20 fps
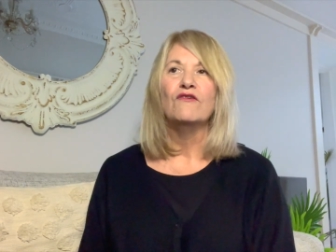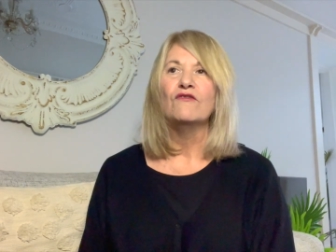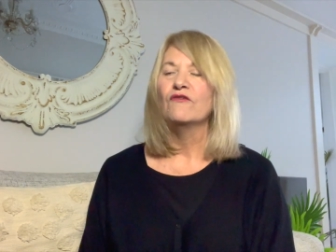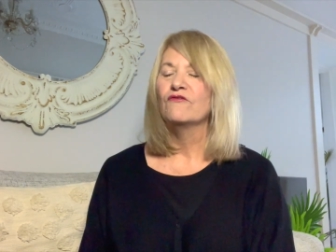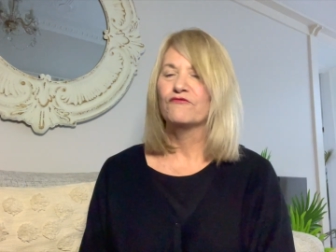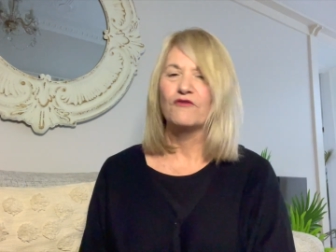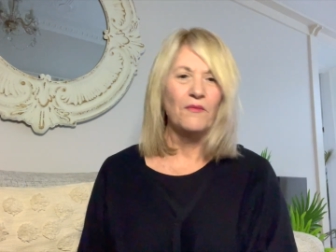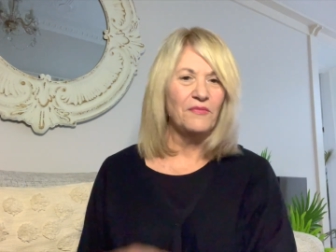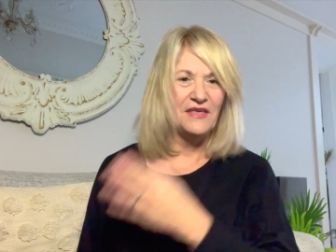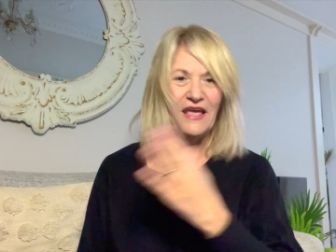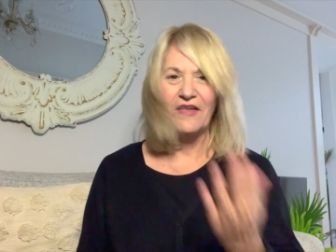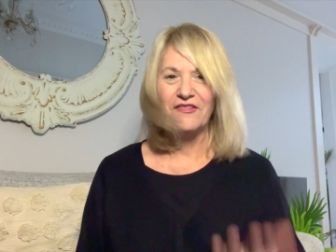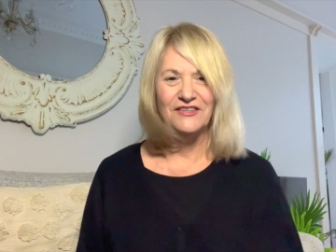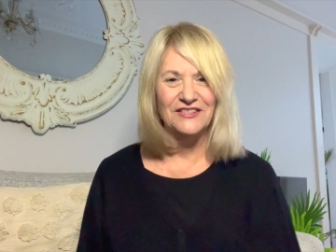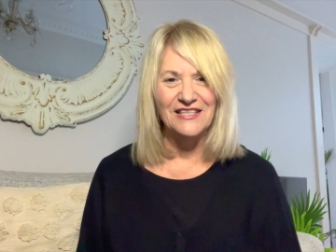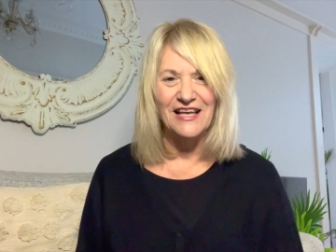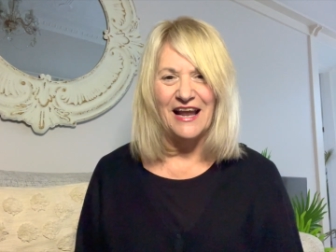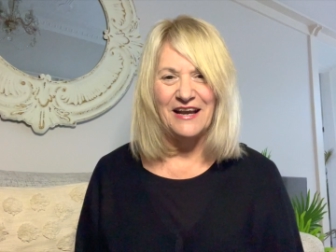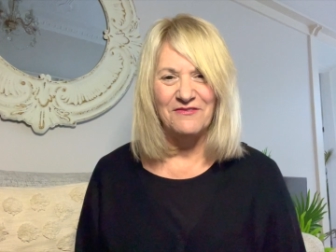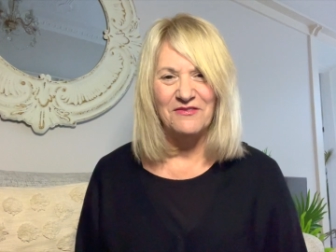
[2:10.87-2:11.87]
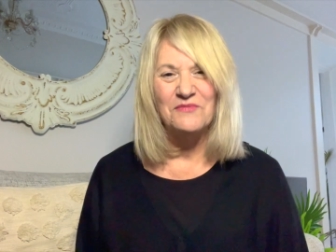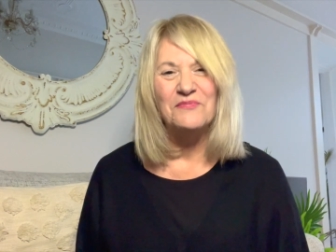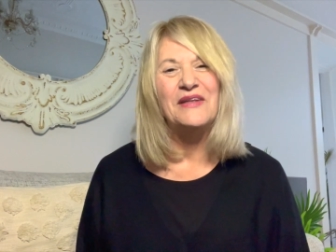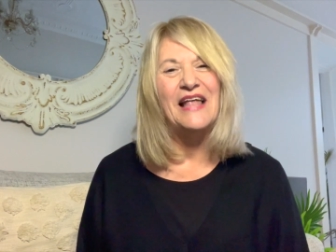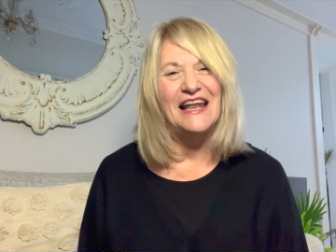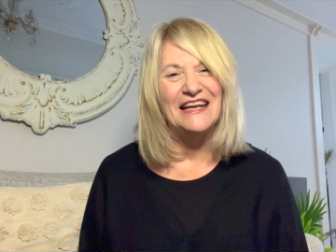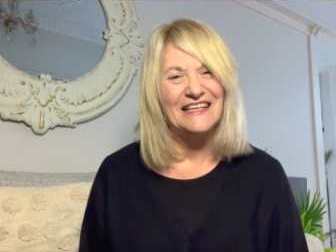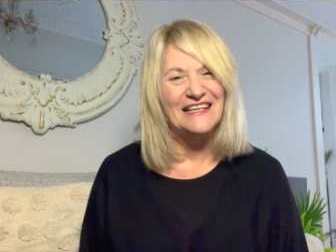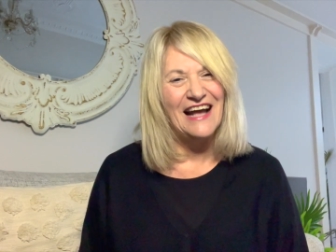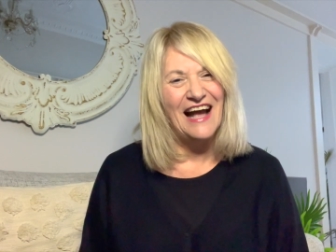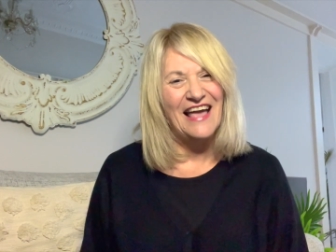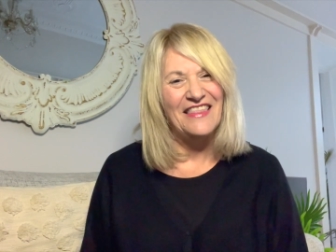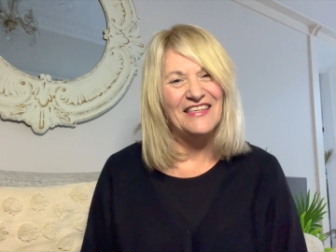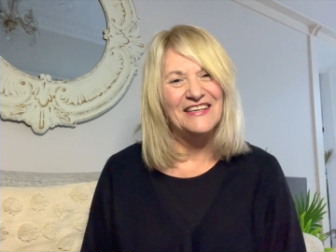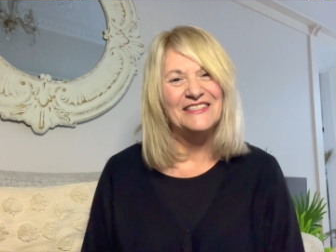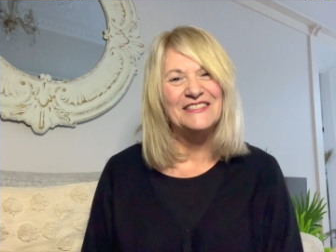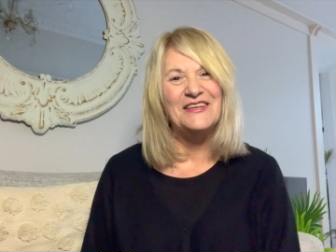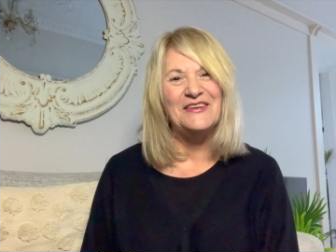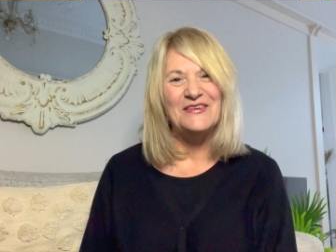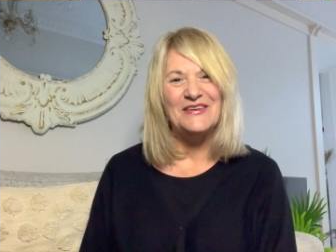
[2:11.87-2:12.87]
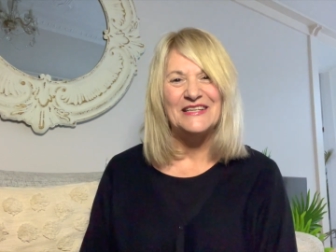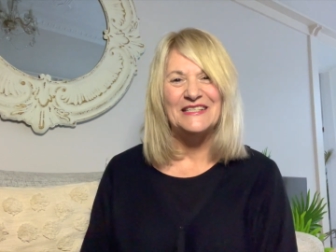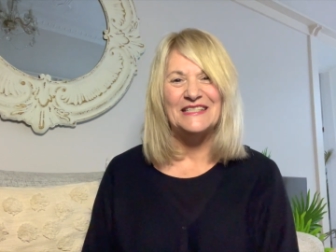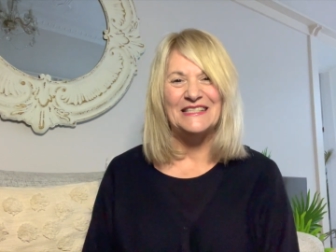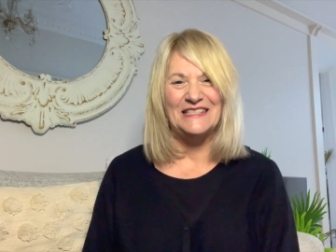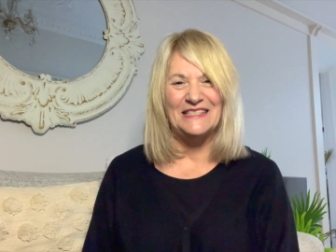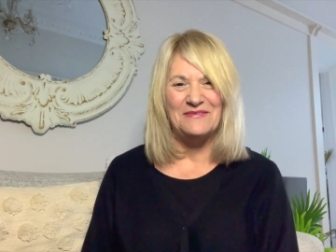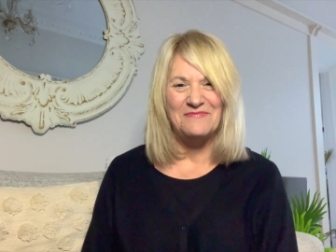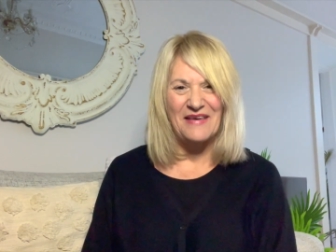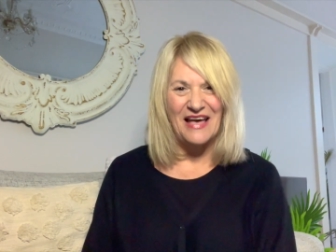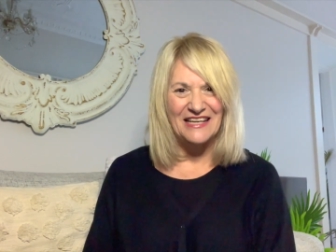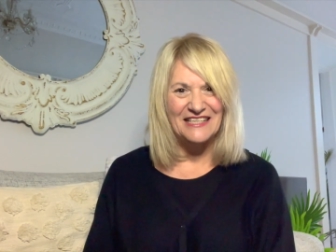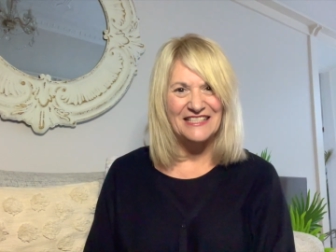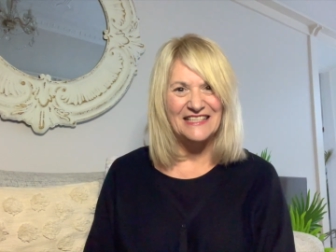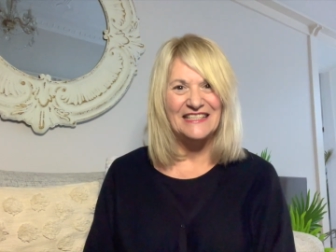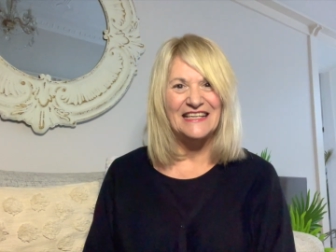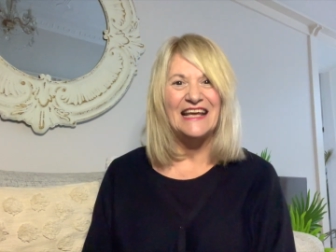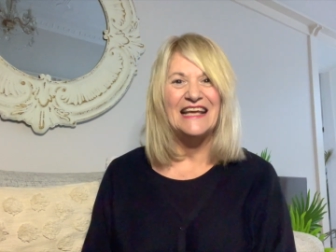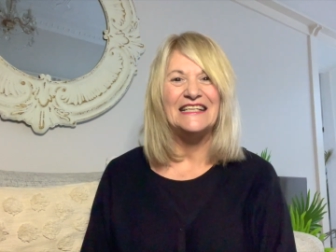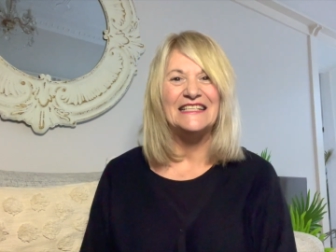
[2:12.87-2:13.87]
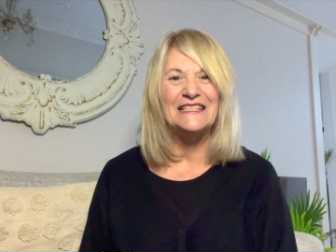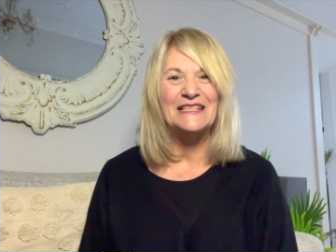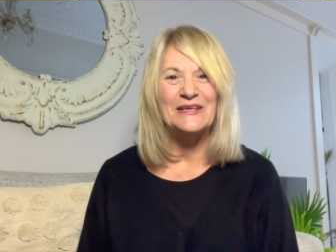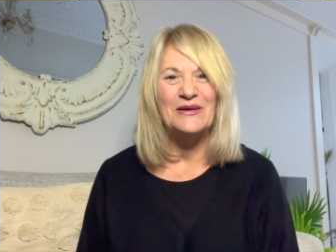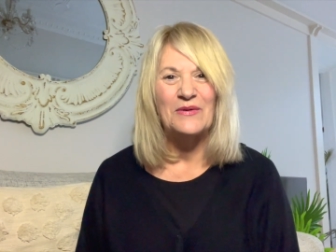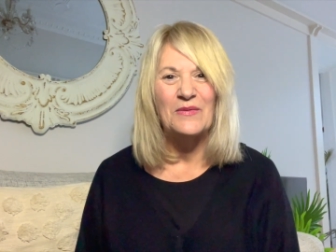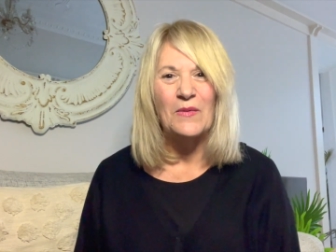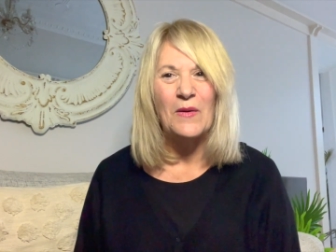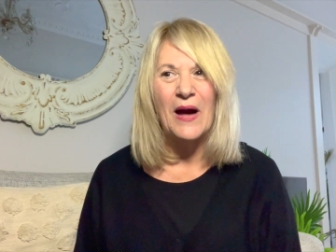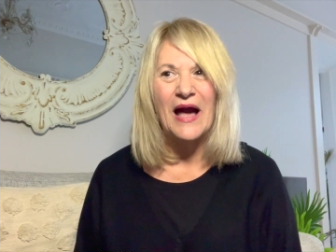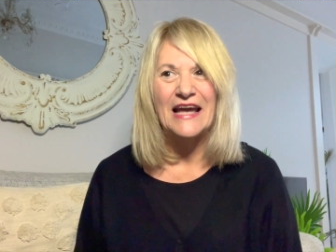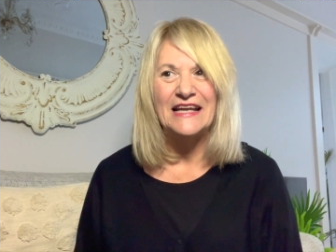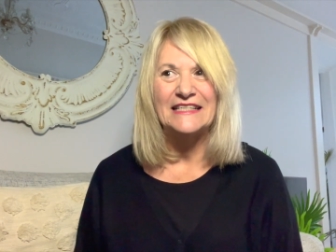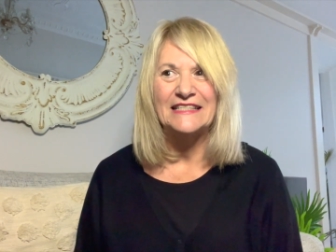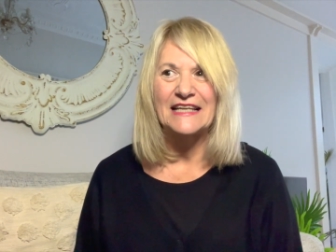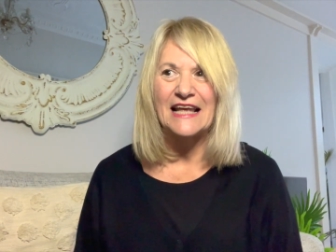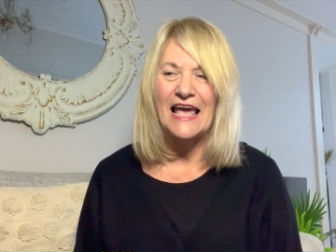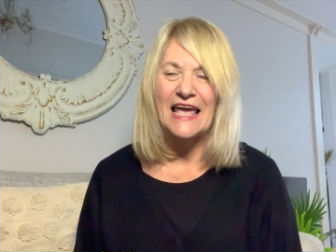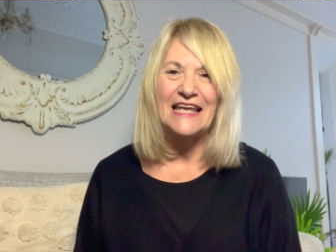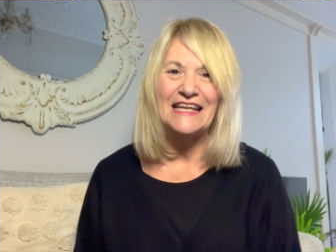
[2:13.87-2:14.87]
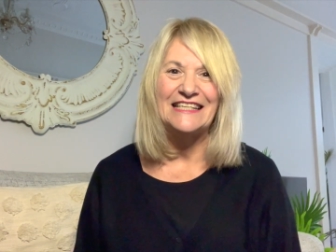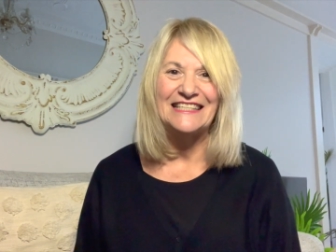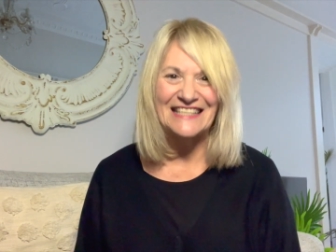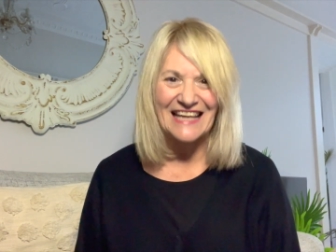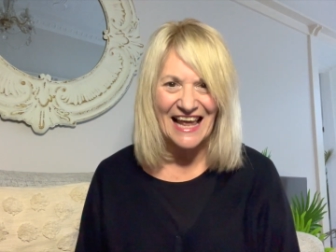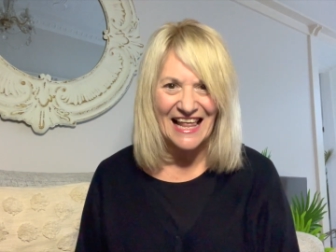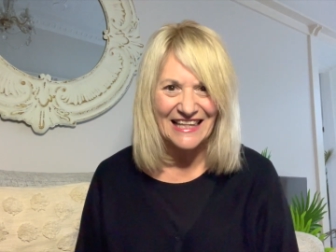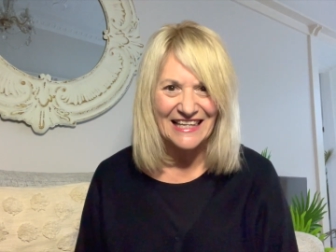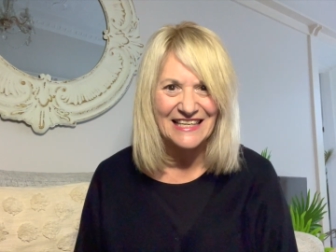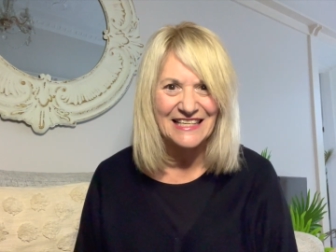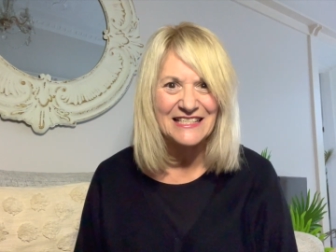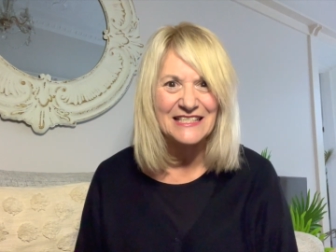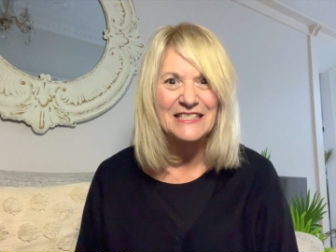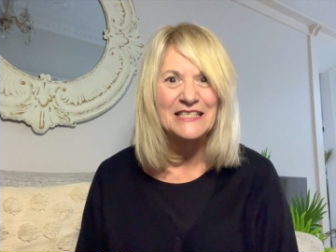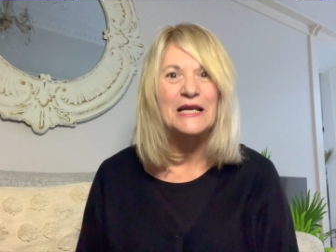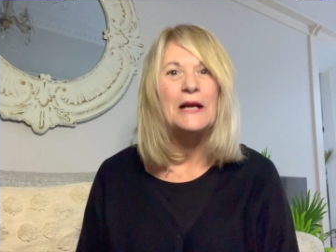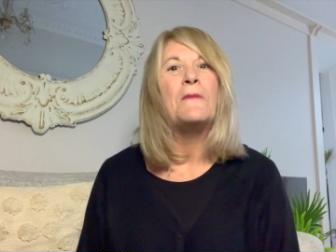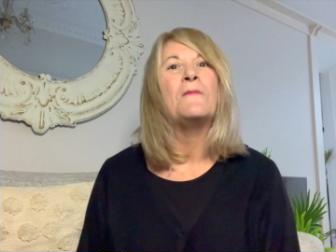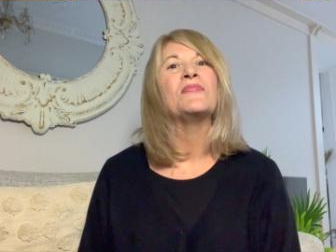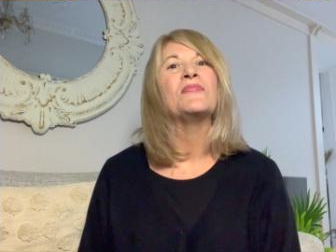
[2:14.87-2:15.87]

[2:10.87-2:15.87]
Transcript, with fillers: from the other side of the planet either. So you can just imagine it's quite a challenge,